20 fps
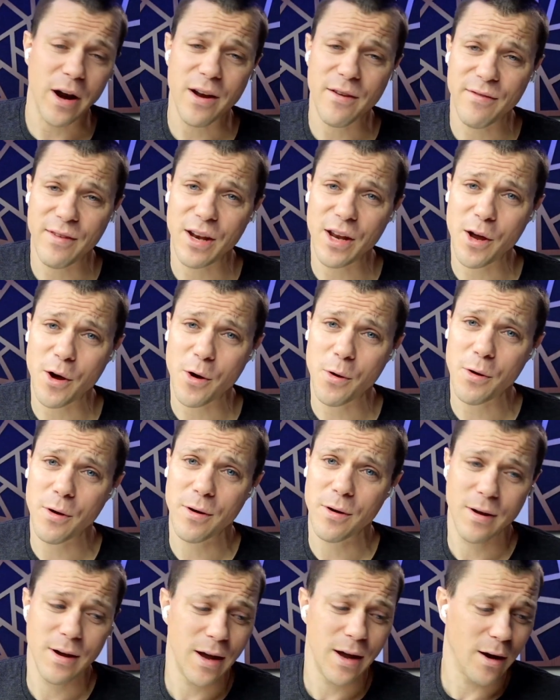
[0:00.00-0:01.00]
on a video,
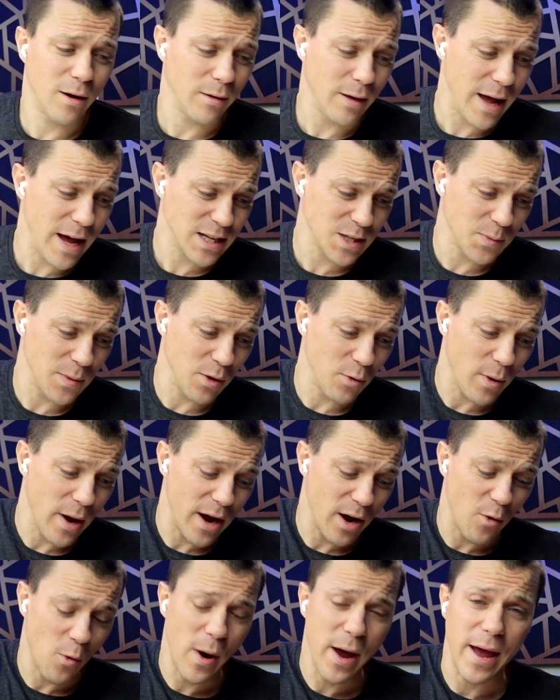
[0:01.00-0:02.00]
it'll ask me
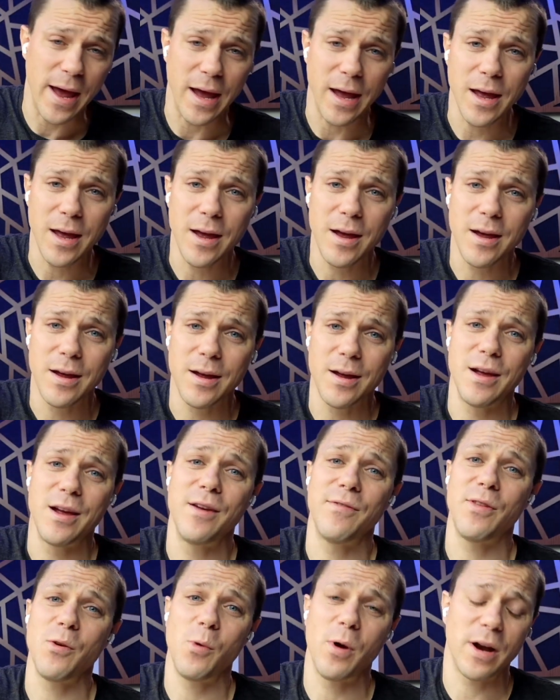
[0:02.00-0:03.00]
right away
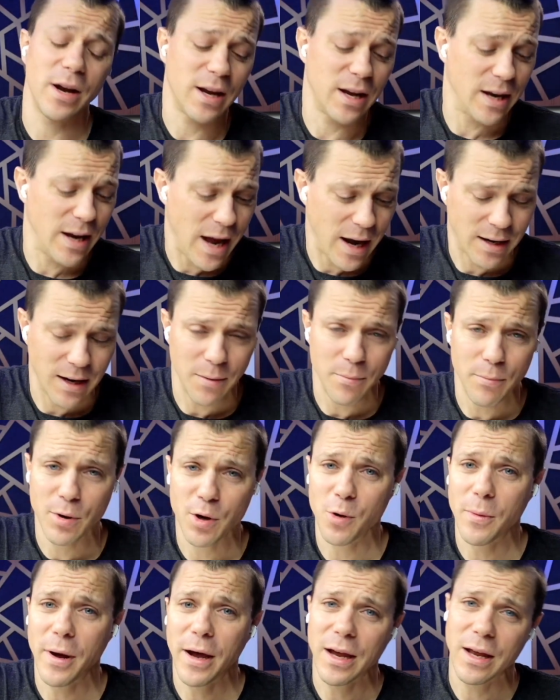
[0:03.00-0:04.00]
if they want to connect and
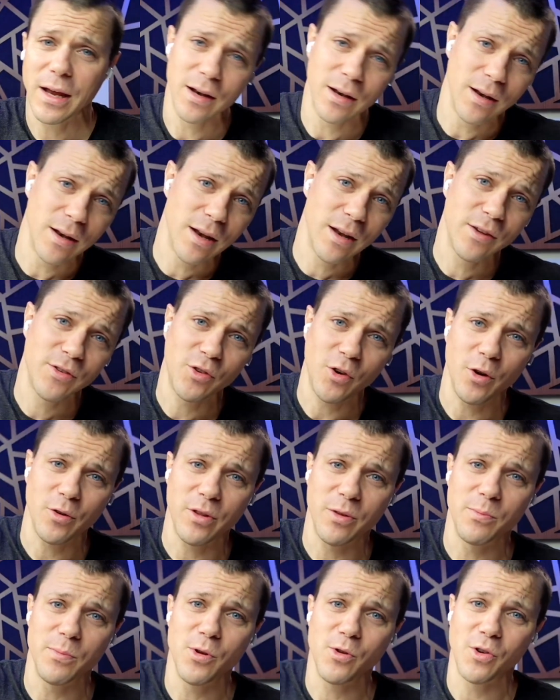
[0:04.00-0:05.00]
boom, I can
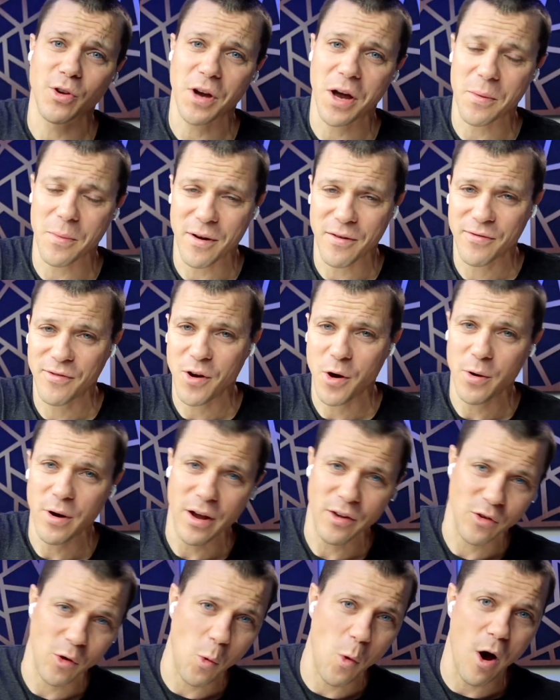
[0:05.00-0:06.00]
start music on my phone
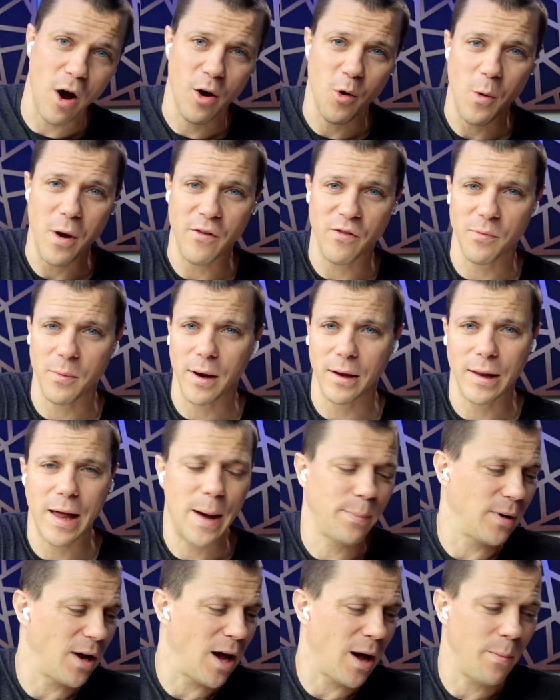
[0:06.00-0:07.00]
as a walk away from my
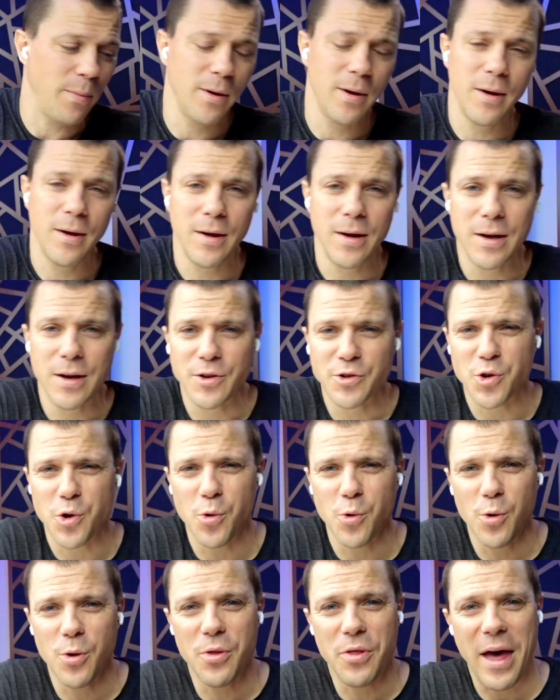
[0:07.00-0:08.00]
laptop.
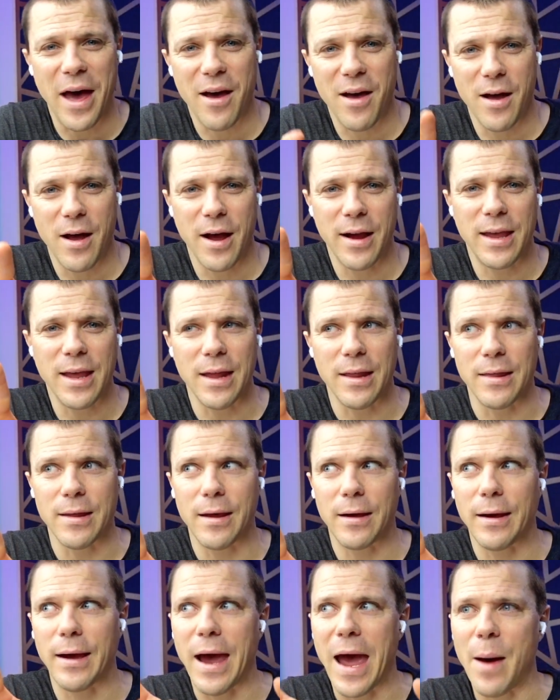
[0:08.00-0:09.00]
So that,
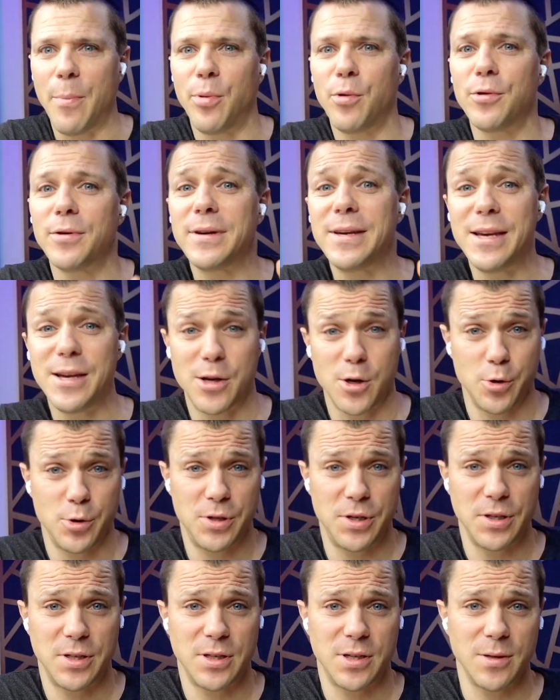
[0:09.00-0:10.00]
again, Apple
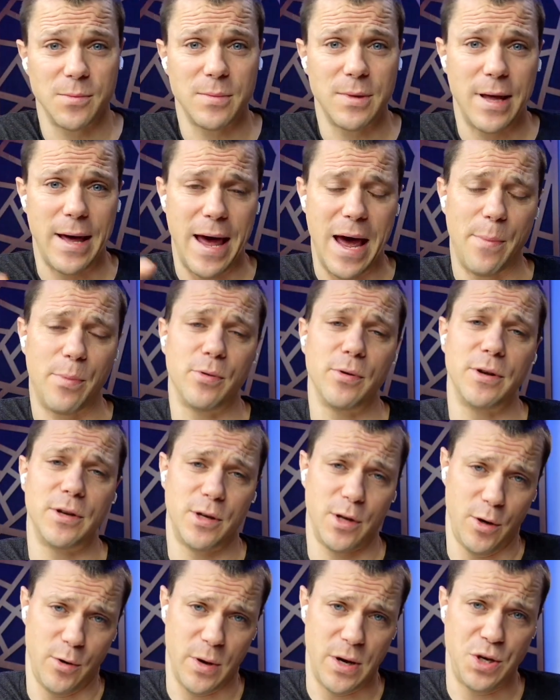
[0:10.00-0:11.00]
ecosystem, the Apple
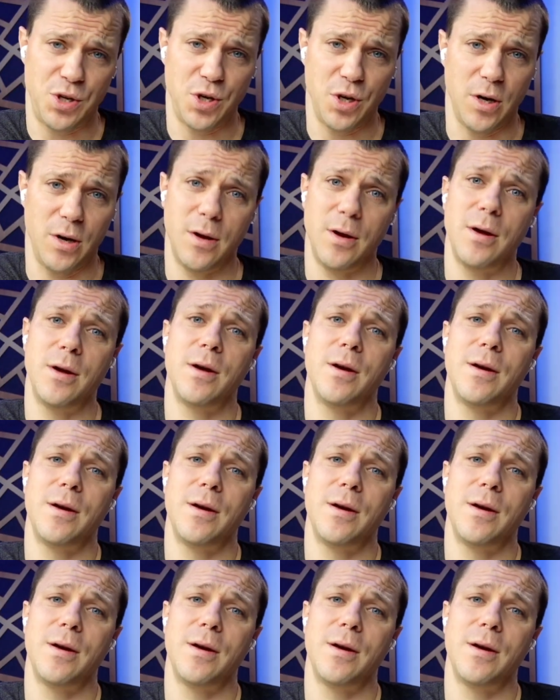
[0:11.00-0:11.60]
integration,